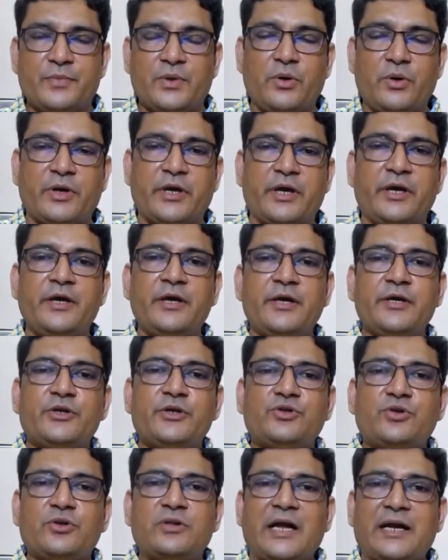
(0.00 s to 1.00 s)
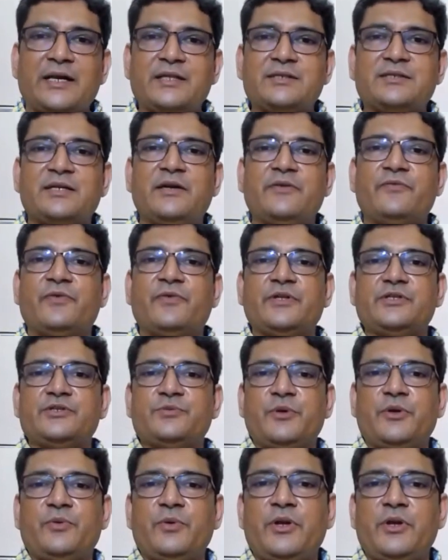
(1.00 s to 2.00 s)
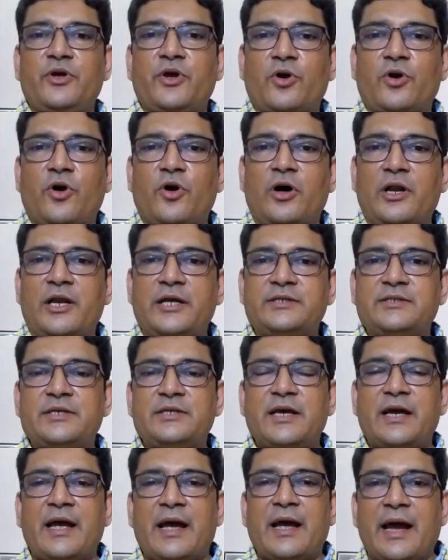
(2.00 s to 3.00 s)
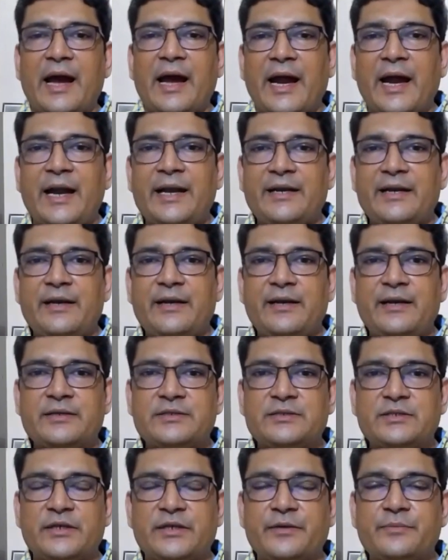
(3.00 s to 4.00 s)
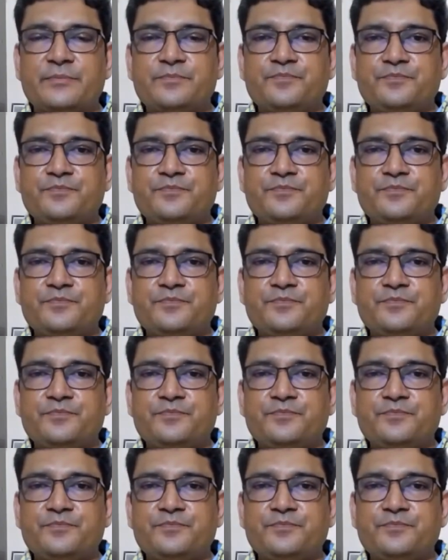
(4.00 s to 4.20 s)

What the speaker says: Okay, so that is the difference between your college and industry.